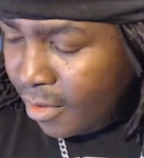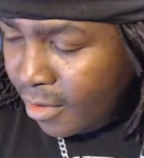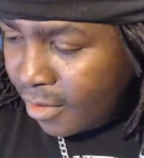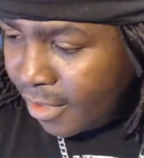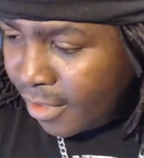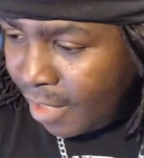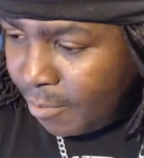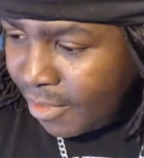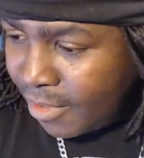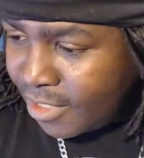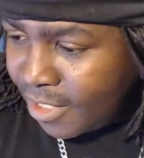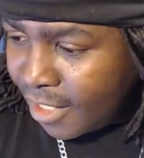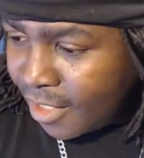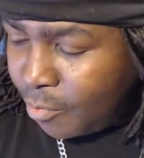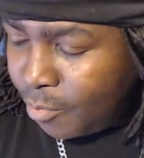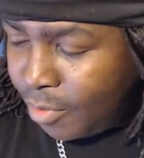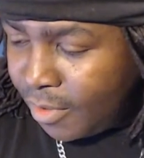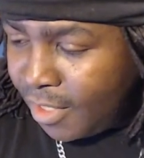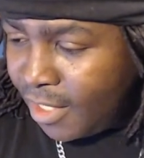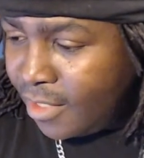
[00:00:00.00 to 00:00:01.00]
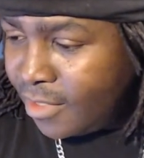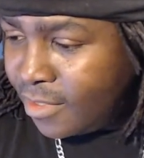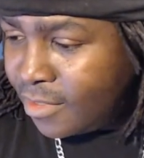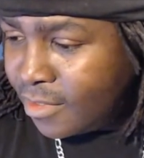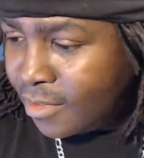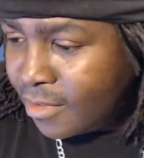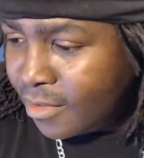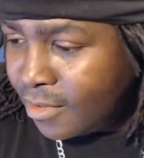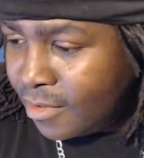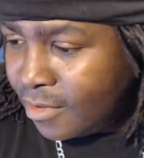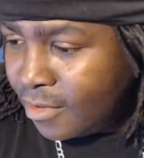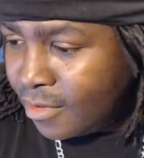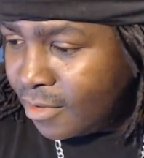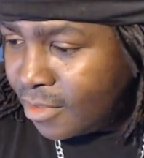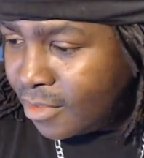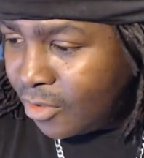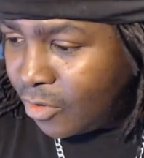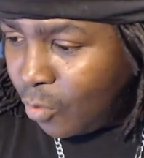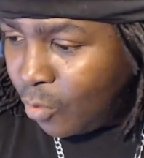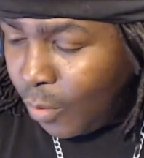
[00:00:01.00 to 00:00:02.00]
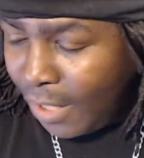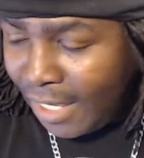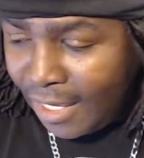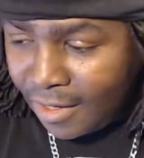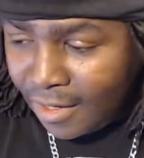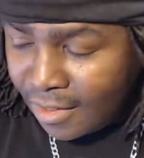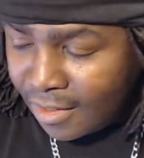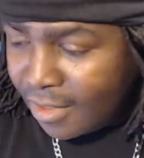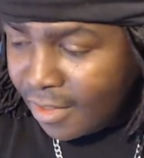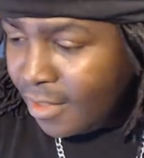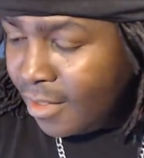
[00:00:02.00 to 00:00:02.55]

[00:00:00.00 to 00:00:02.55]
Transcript: came in second place to the Wii.